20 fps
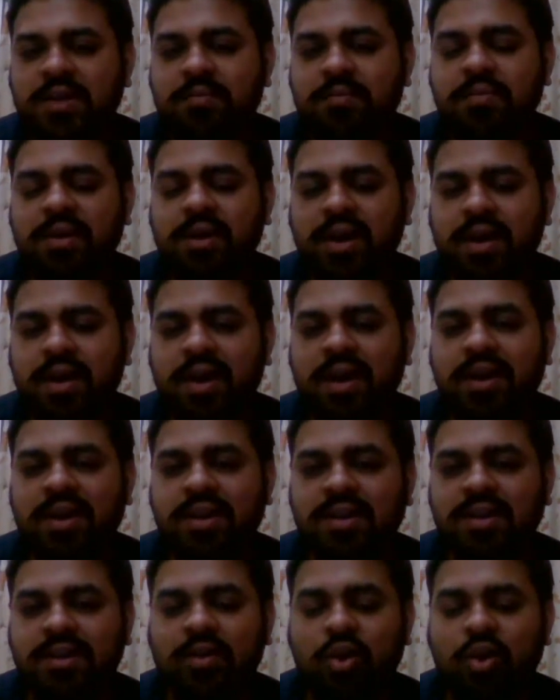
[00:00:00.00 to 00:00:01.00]
keep
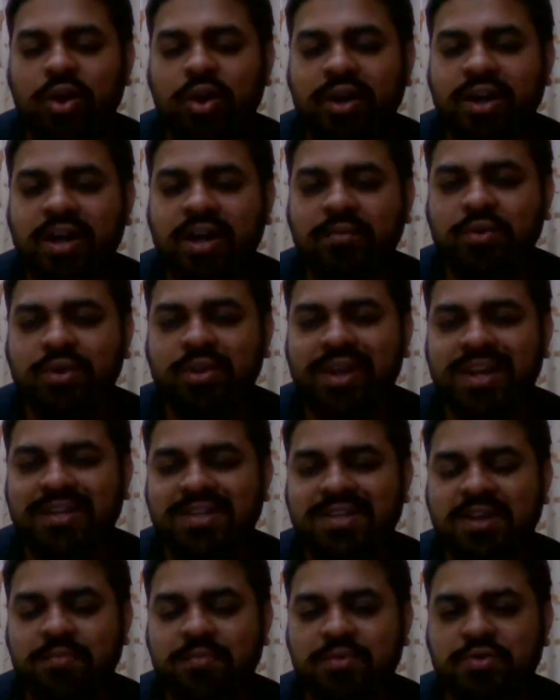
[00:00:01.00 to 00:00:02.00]
ready the content for the
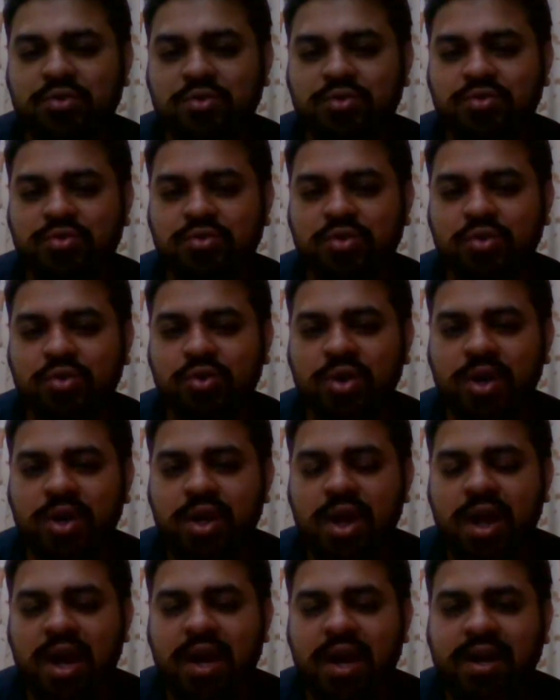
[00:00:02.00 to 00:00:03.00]
next episode. So,
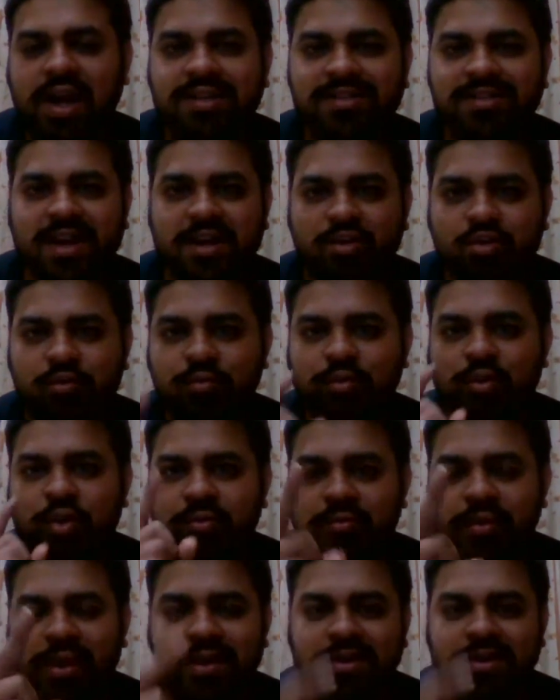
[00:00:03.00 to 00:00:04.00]
guys, I hope
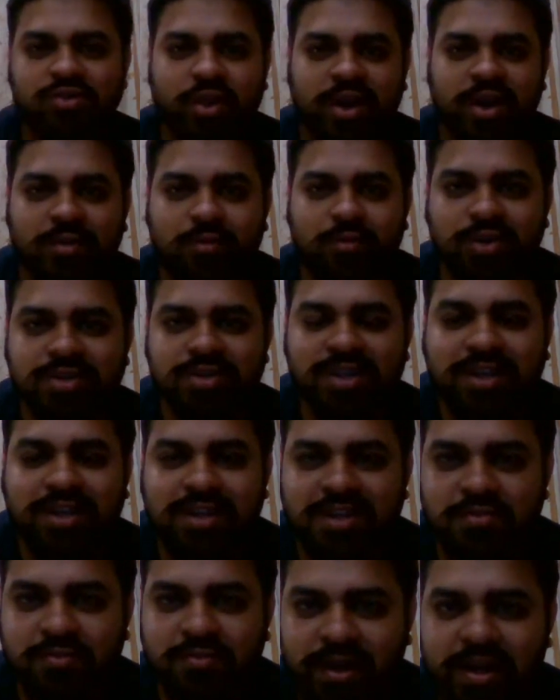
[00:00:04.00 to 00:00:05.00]
you have enjoyed
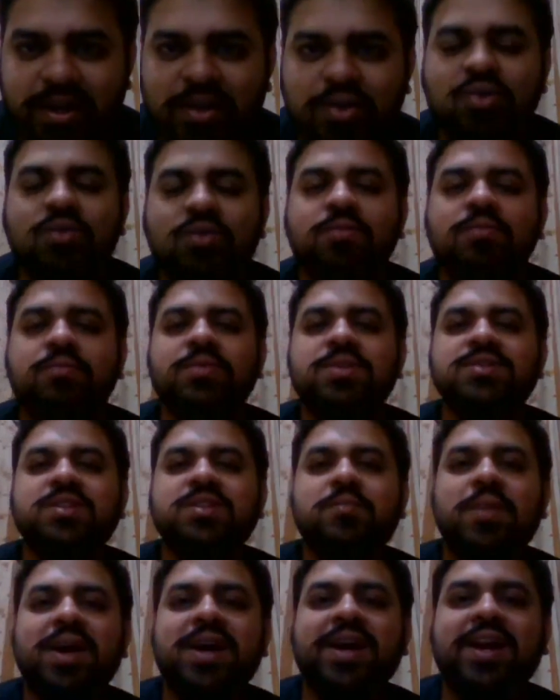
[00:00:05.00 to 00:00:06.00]
watching this video.
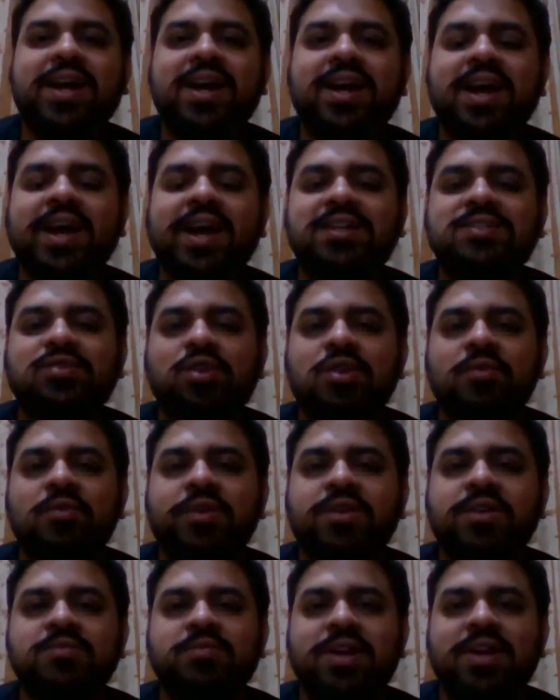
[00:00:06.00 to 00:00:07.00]
Mr. Mehra, as
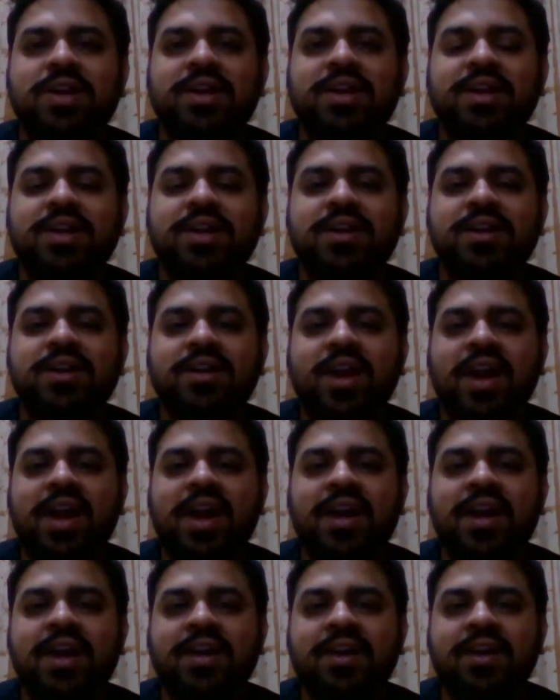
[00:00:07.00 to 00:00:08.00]
always, brilliant,
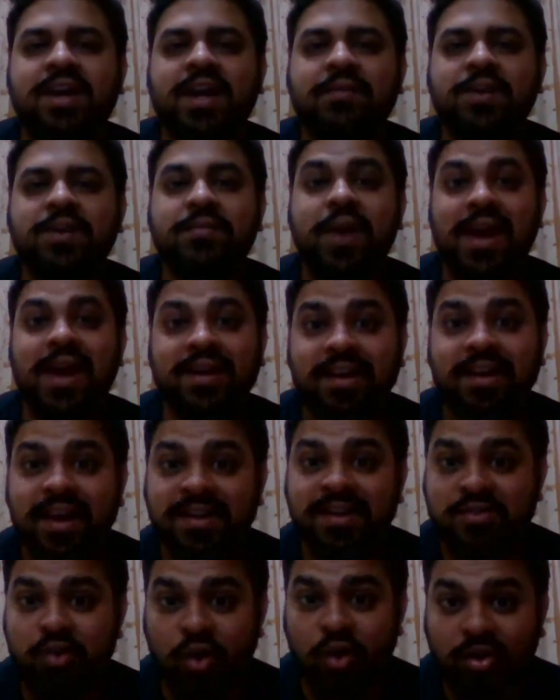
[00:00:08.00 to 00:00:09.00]
and we've
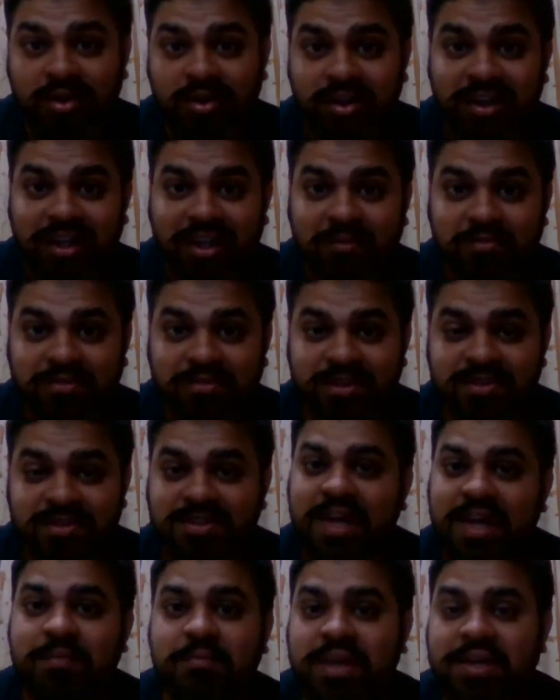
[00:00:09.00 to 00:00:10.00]
analyzed all the teams
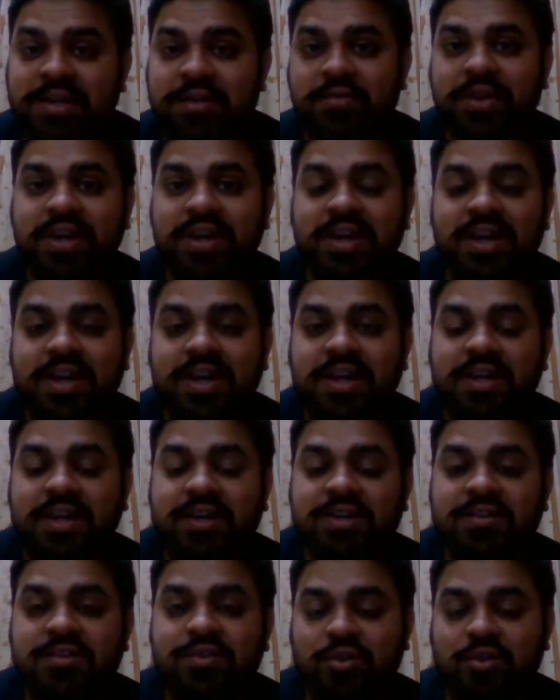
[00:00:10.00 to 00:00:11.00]
this time, by the way.
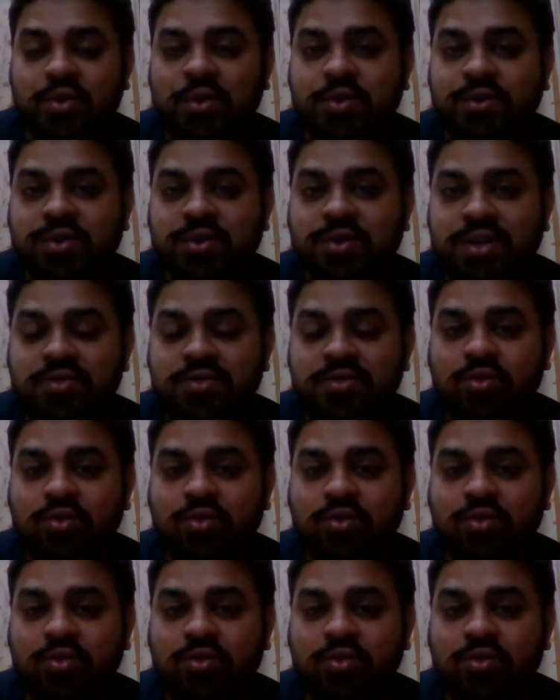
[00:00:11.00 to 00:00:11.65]
So